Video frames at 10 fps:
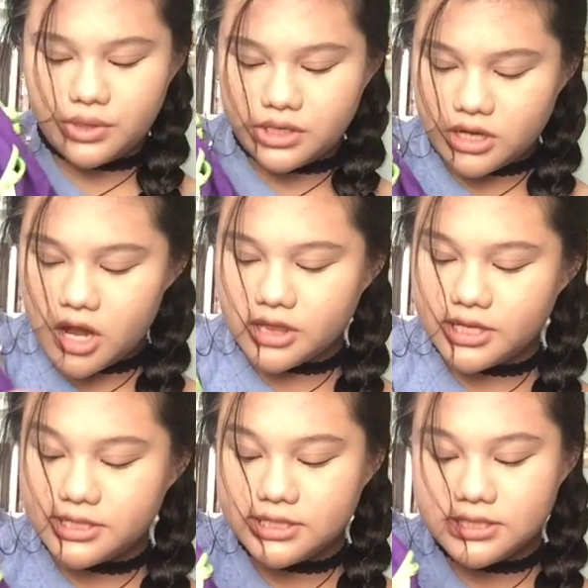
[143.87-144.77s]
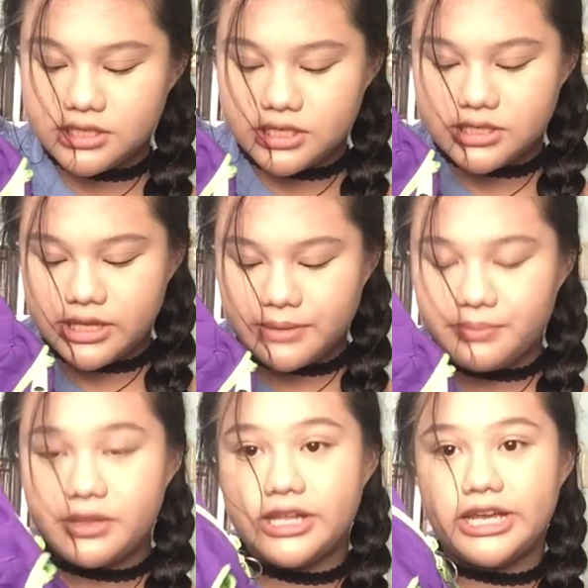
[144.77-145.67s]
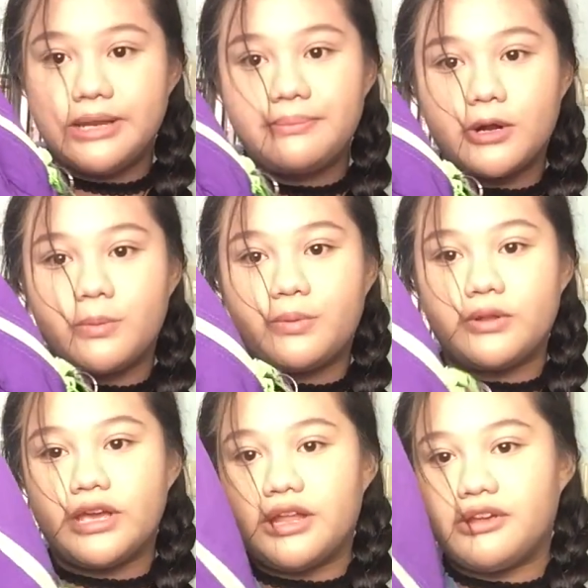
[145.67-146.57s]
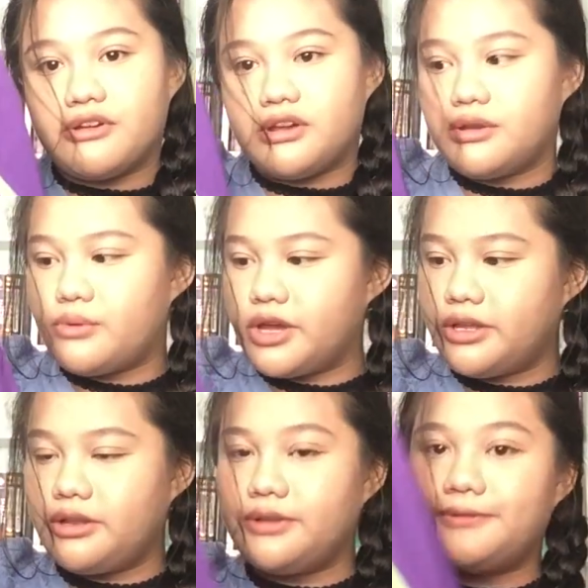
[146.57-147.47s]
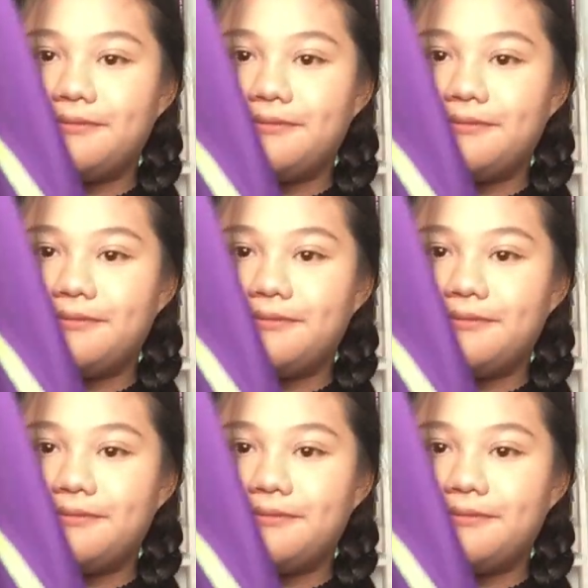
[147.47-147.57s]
We got this just like plain purple and green one.